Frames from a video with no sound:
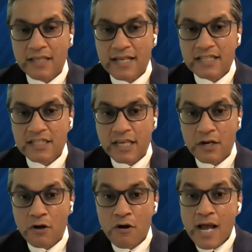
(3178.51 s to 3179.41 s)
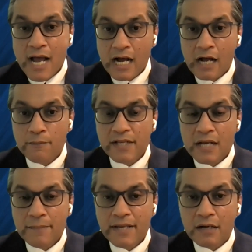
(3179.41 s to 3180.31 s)
The next thing you know, I'll be
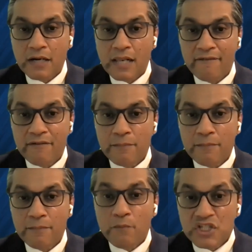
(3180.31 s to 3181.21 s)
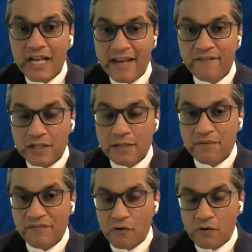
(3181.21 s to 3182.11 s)
coming out at 11 p.m., which I have
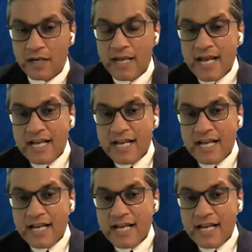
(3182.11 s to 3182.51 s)
done before.